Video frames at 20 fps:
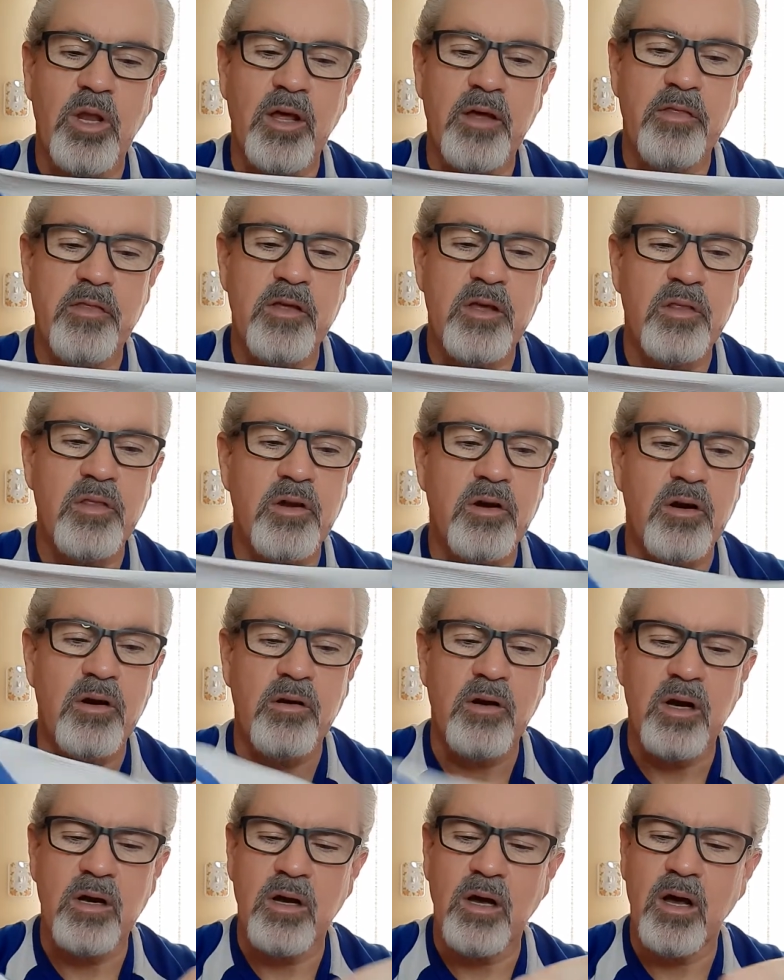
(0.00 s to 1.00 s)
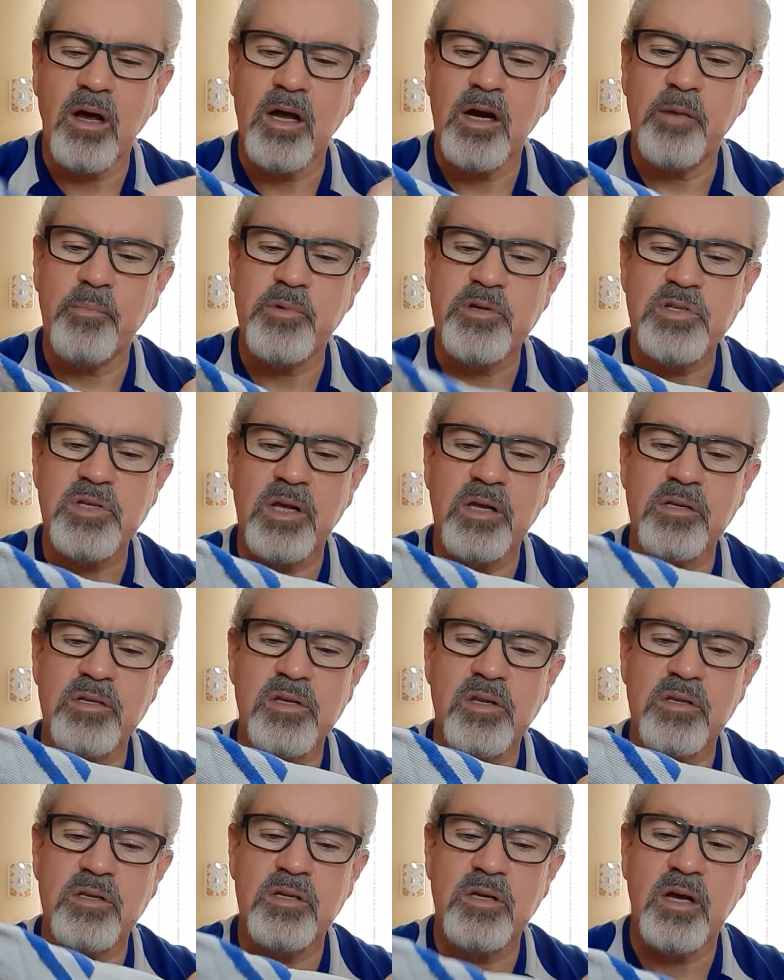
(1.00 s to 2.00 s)
I think they're
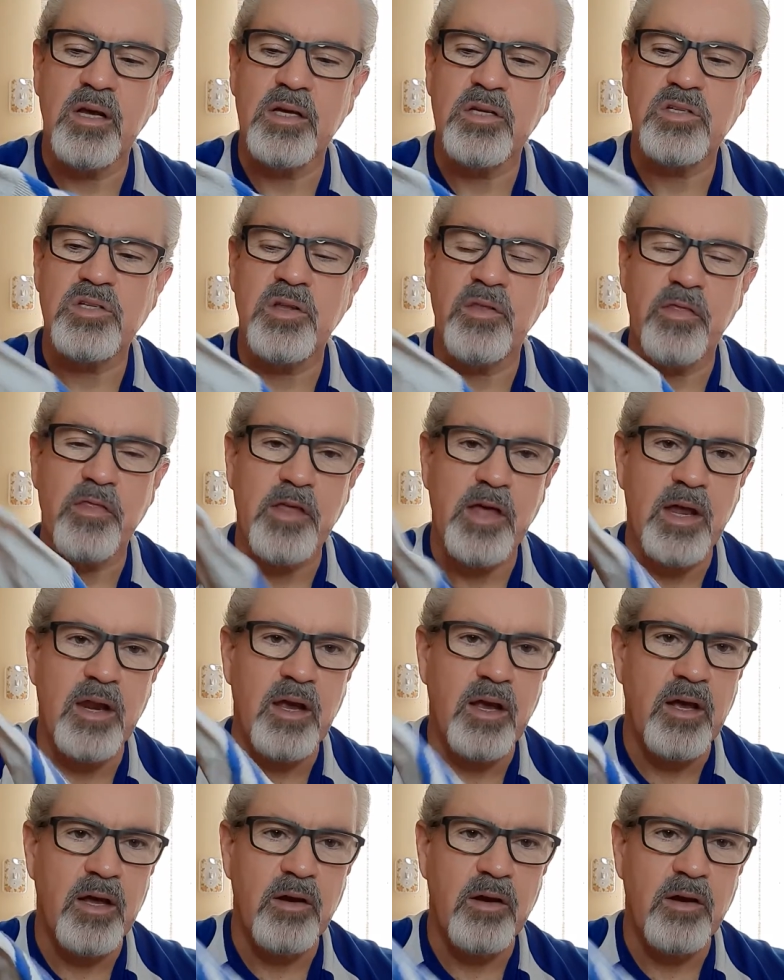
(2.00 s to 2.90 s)
100% synthetic.